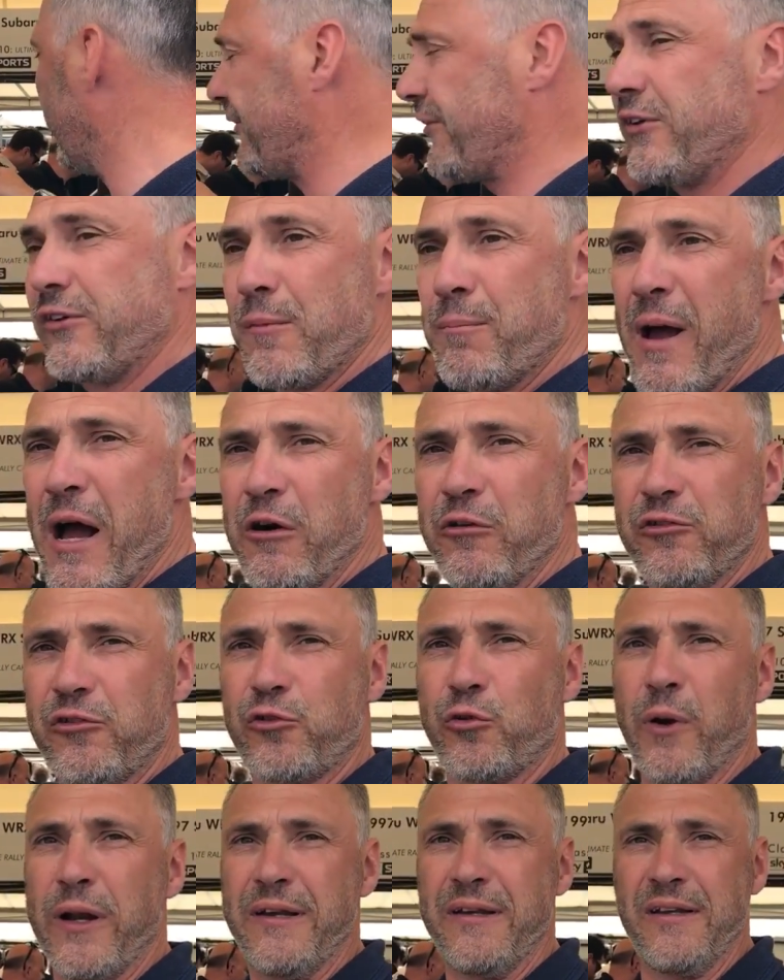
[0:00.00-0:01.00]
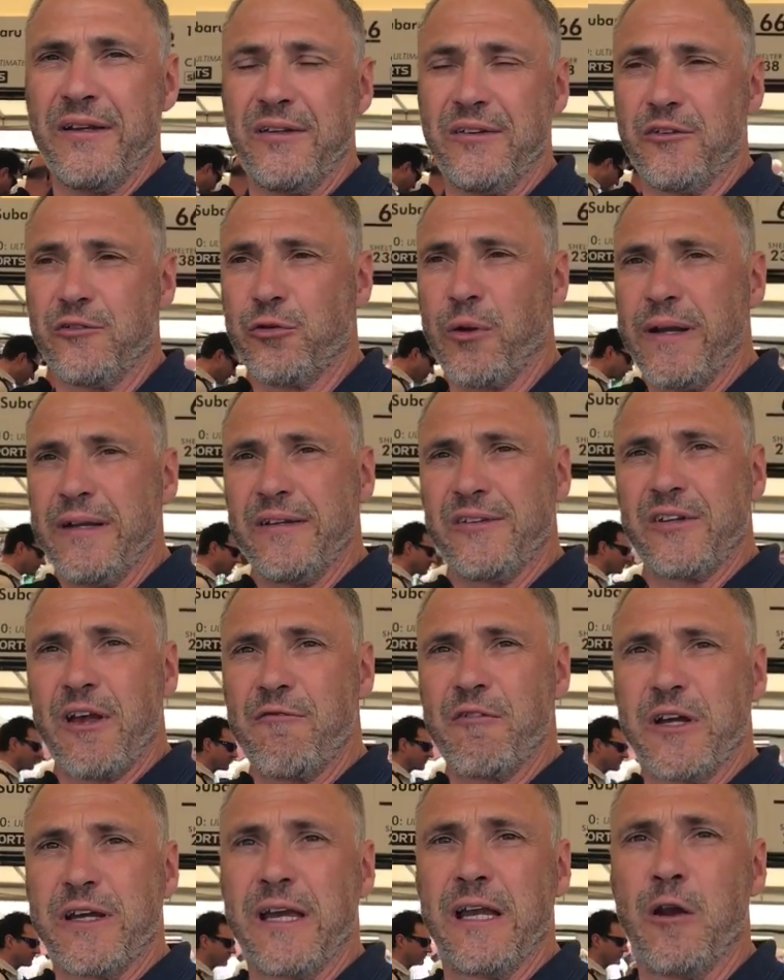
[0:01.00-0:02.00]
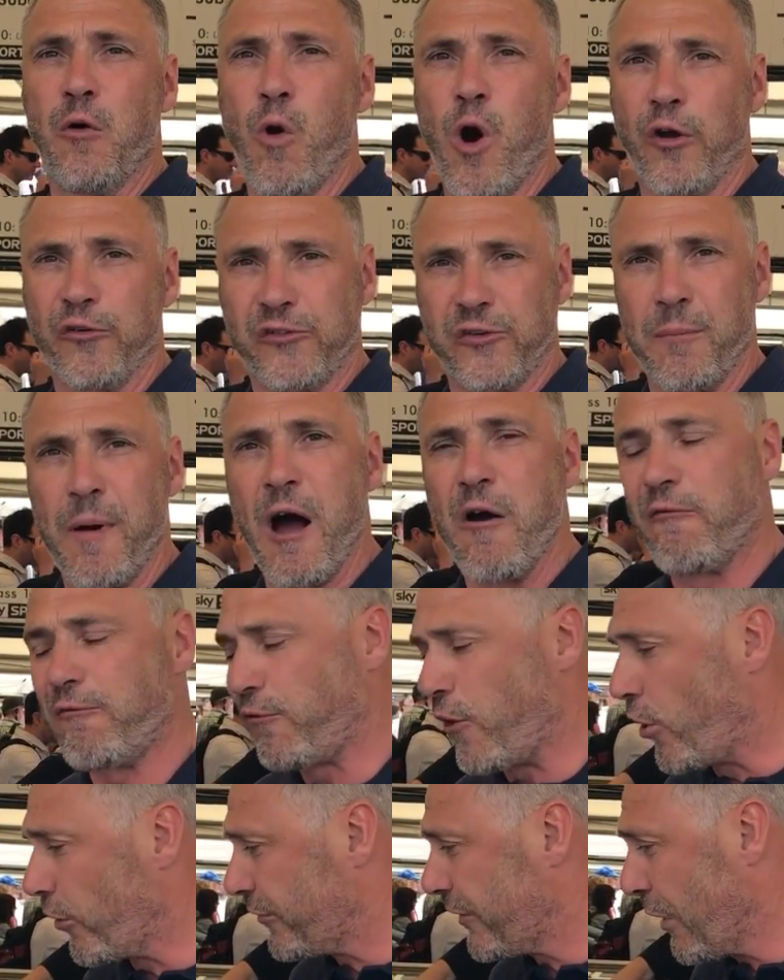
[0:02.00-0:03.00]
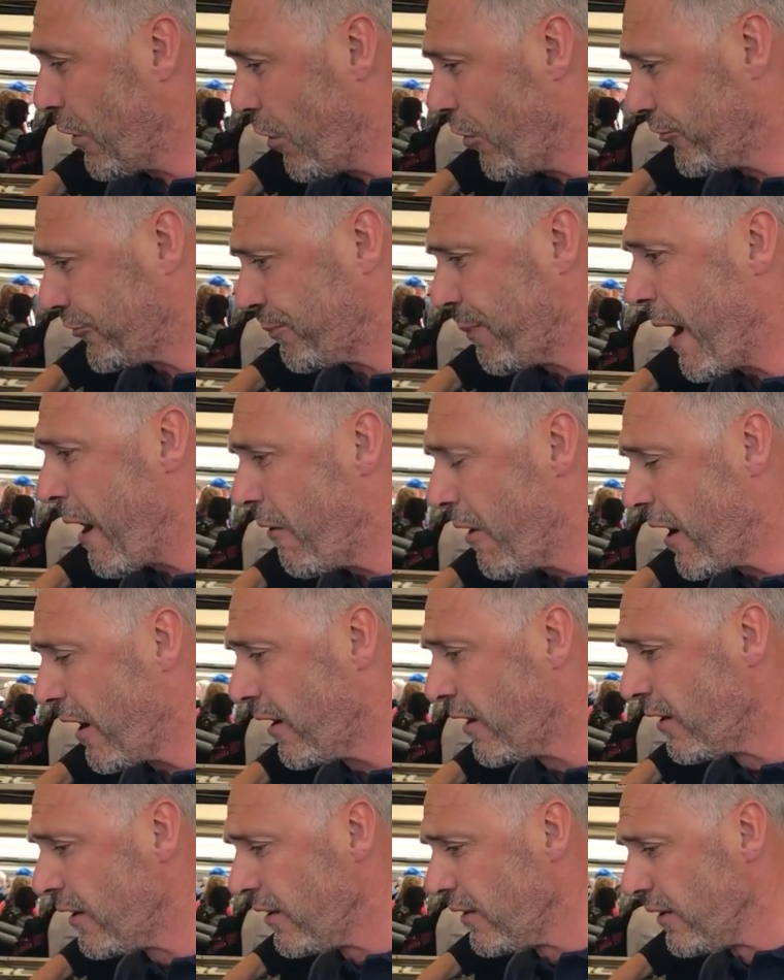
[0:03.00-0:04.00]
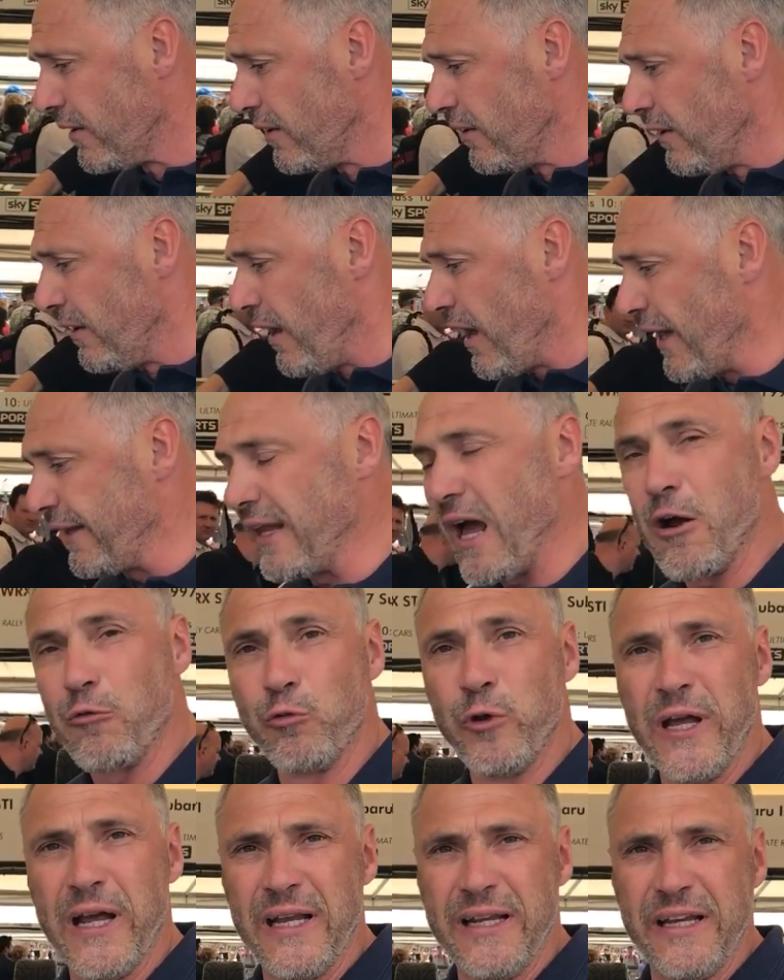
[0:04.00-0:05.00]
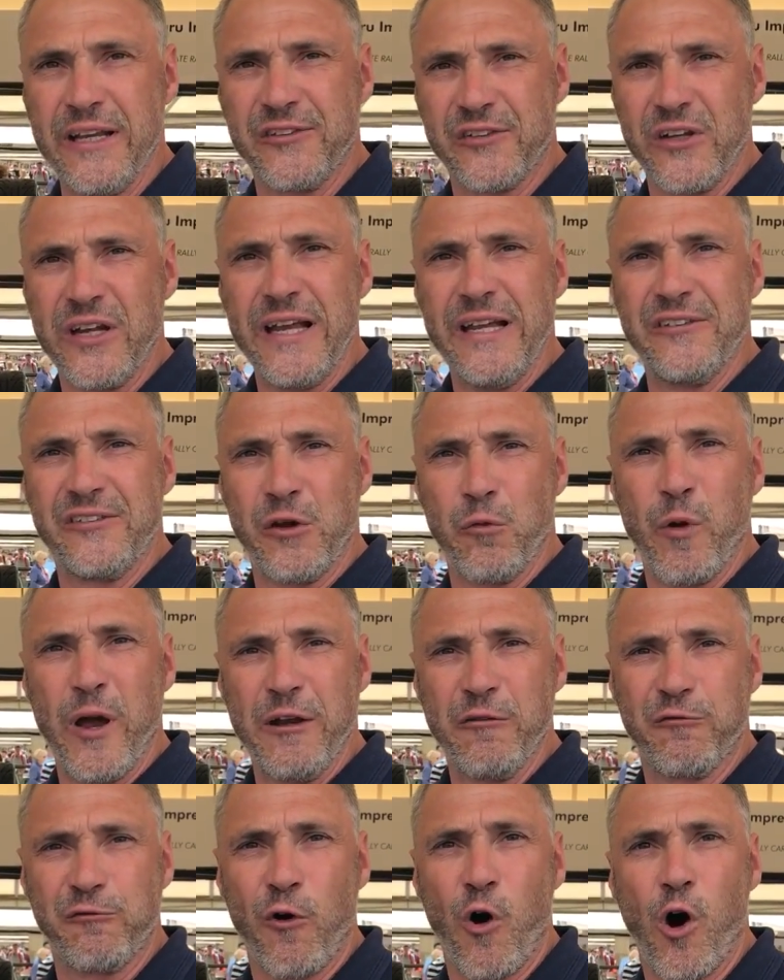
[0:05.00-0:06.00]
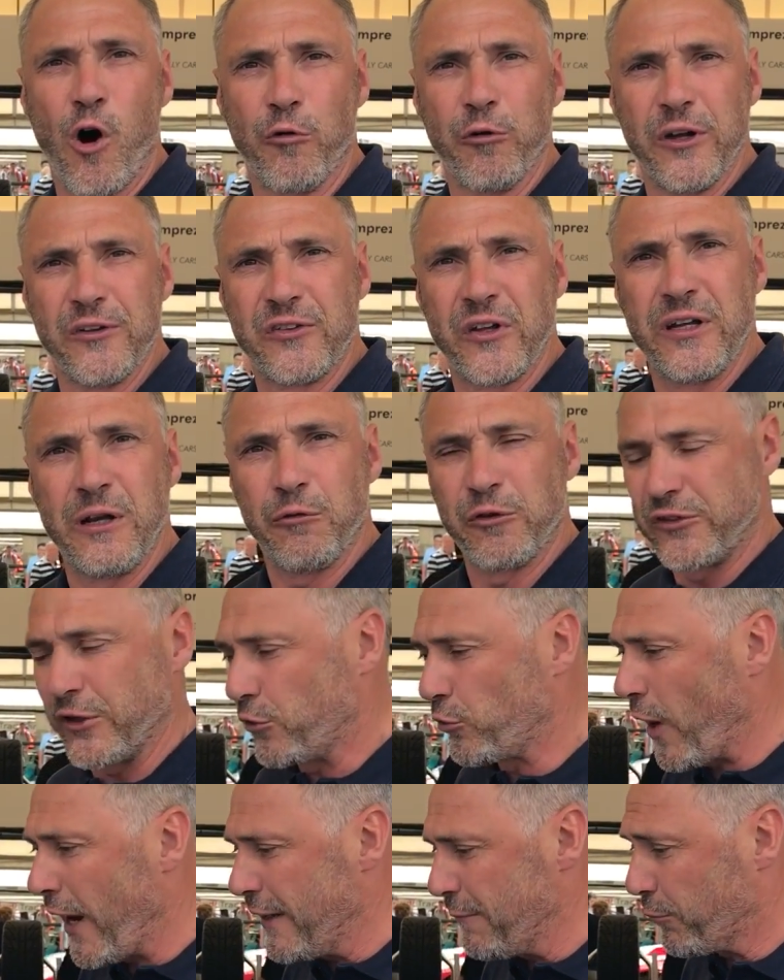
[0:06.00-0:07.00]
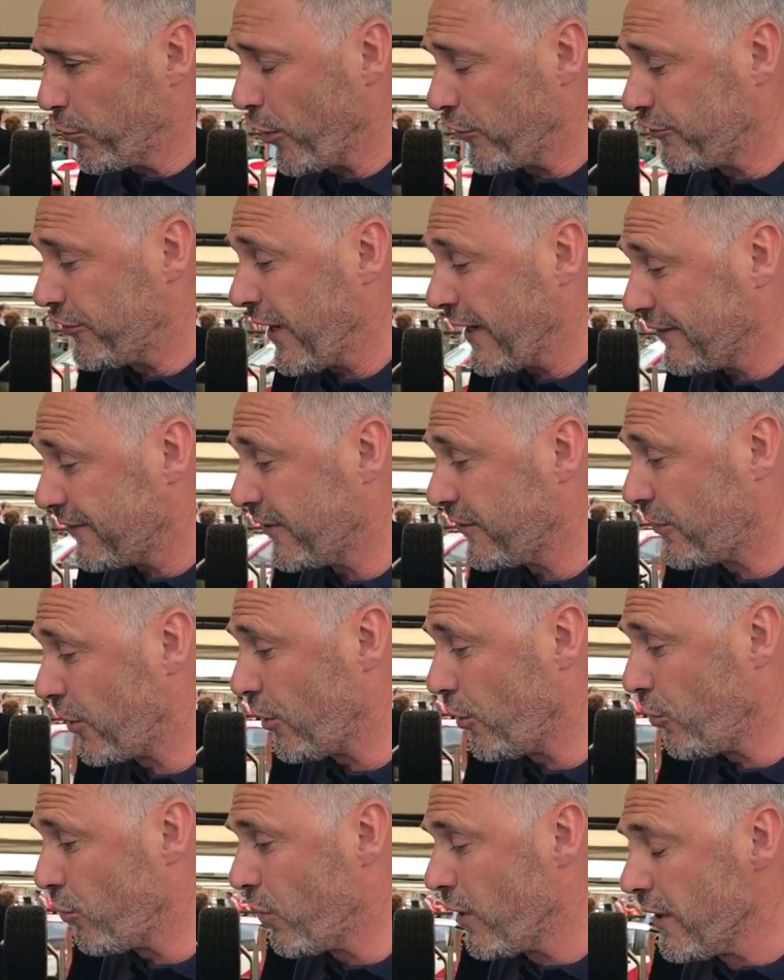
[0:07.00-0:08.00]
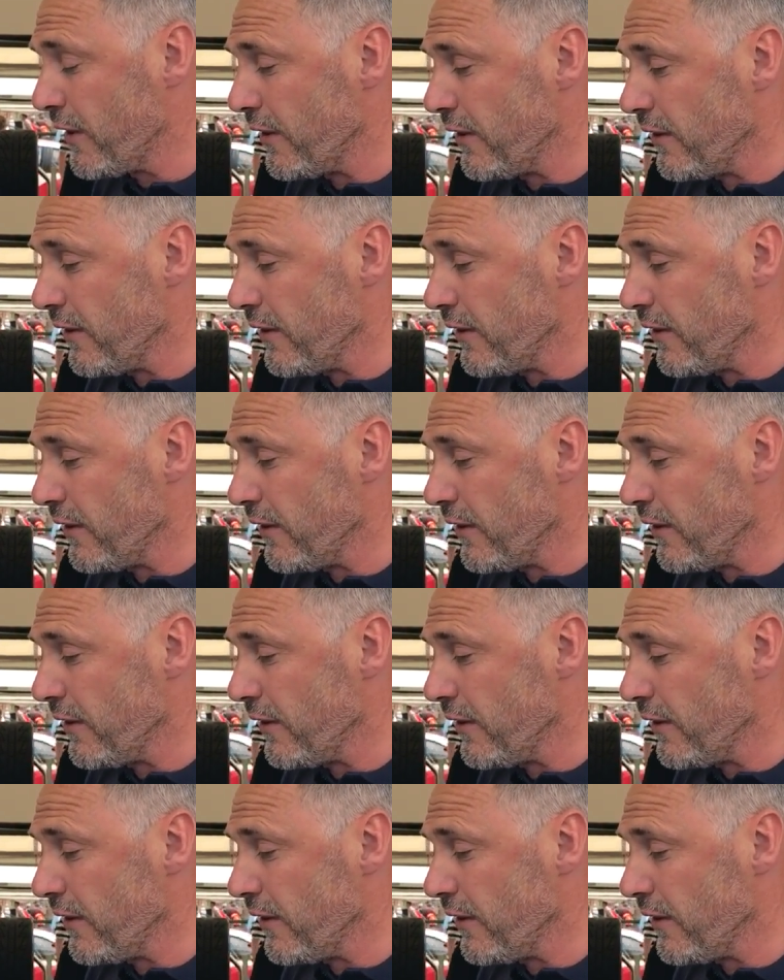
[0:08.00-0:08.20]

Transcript: which is about 20, 27 kilowatts, about 40 horsepower. And that really is an easy win for us, and it was a great project to do.